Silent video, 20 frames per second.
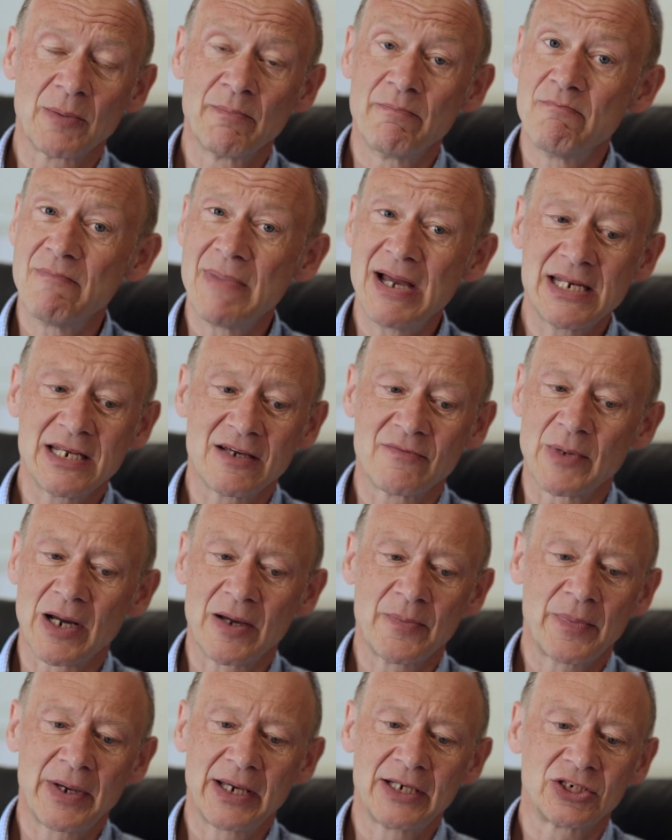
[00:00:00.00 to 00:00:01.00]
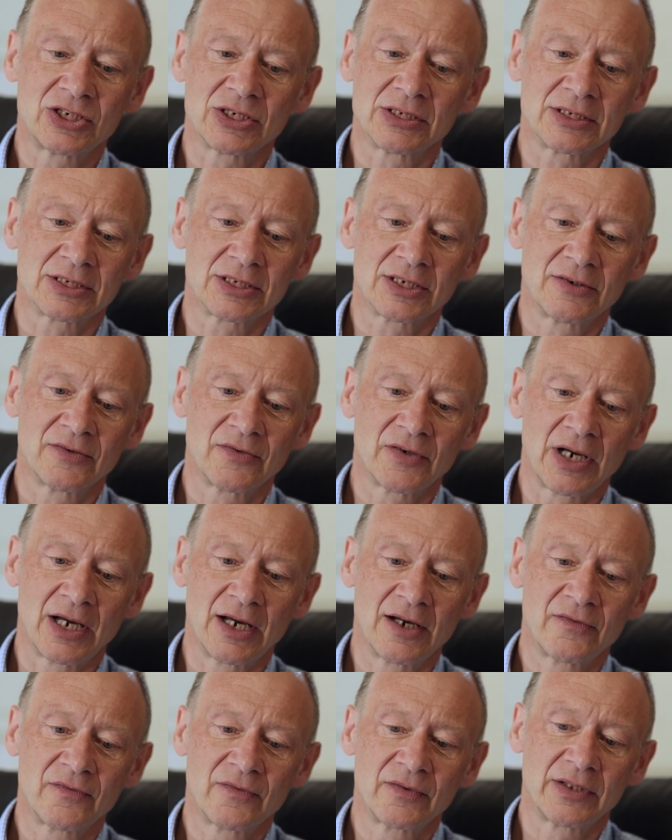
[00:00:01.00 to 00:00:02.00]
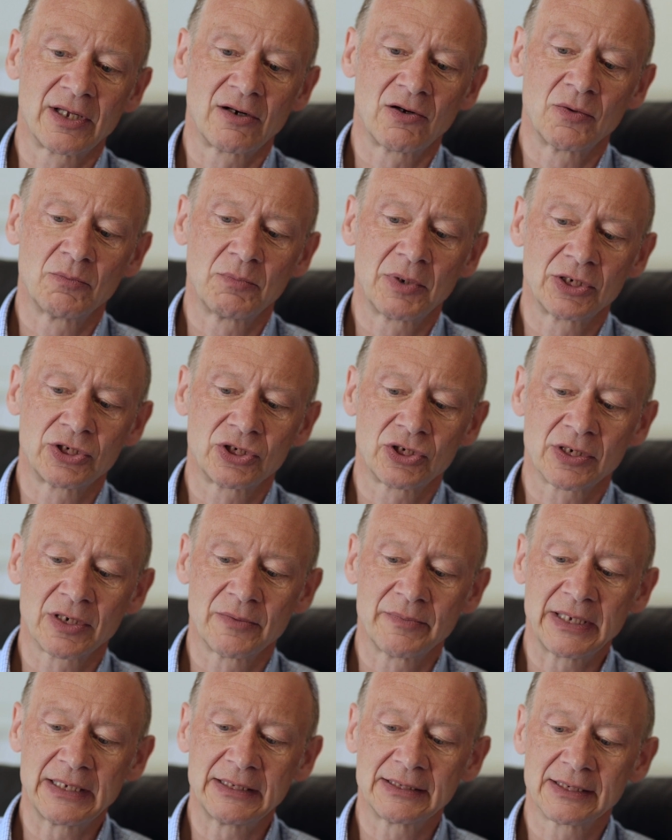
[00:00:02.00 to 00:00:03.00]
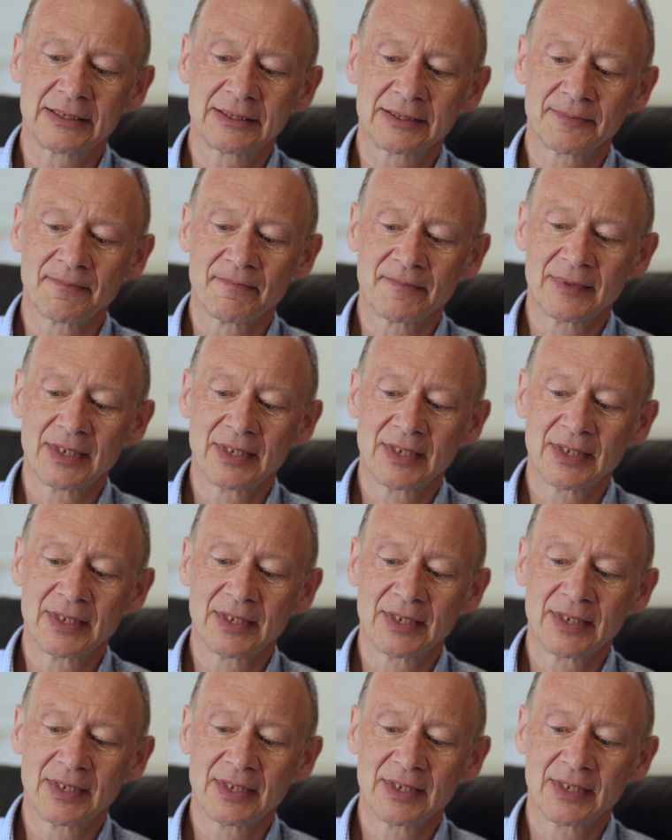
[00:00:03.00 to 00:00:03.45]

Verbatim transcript: Many of my patients have, have their own blood sugar meters.